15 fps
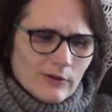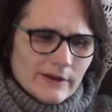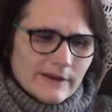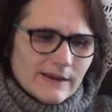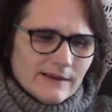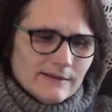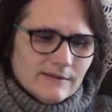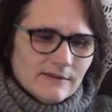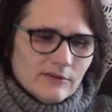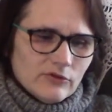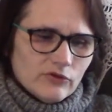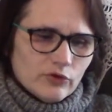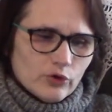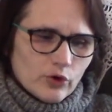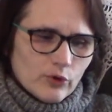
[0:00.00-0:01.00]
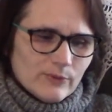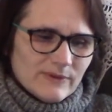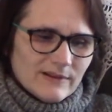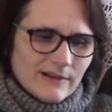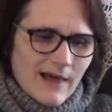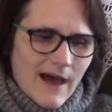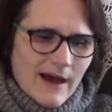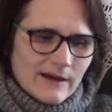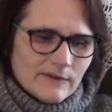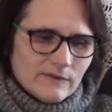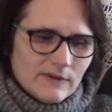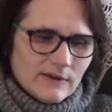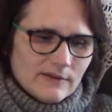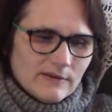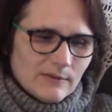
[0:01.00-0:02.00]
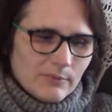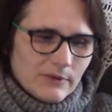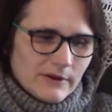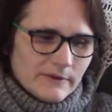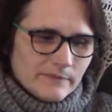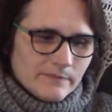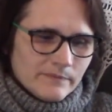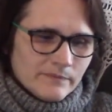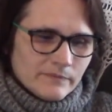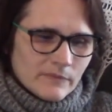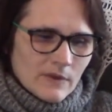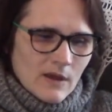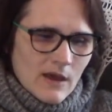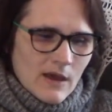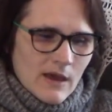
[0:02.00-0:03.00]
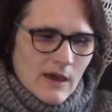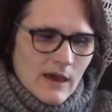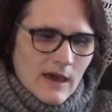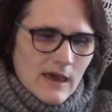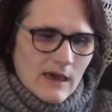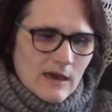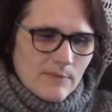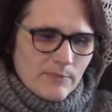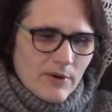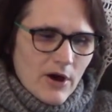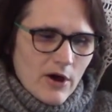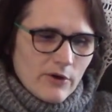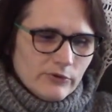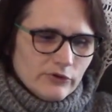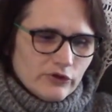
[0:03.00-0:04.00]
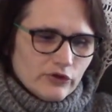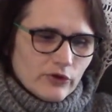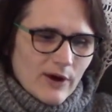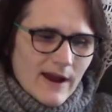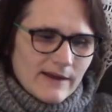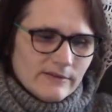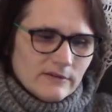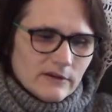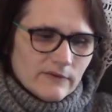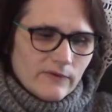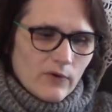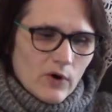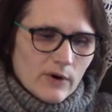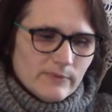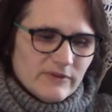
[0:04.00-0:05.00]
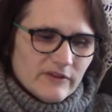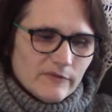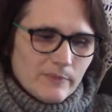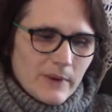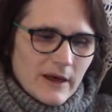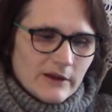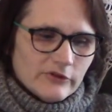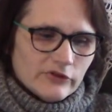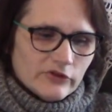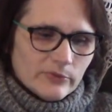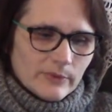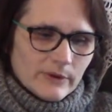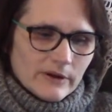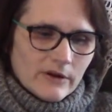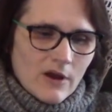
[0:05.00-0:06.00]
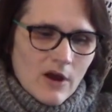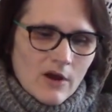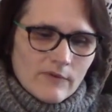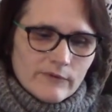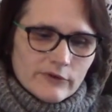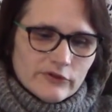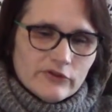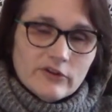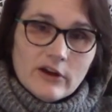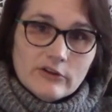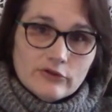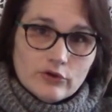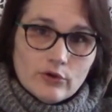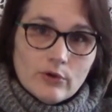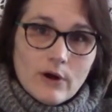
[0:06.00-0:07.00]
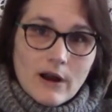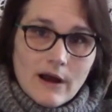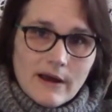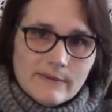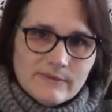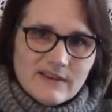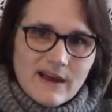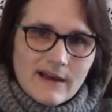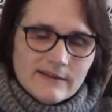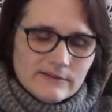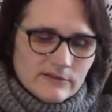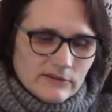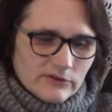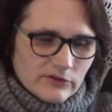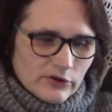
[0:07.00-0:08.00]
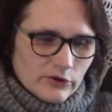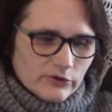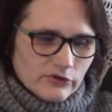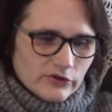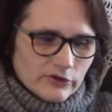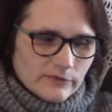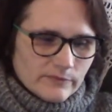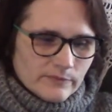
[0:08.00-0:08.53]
against his troops' lack of discipline. He imposed drastic forms of punishment for such crimes as desertion.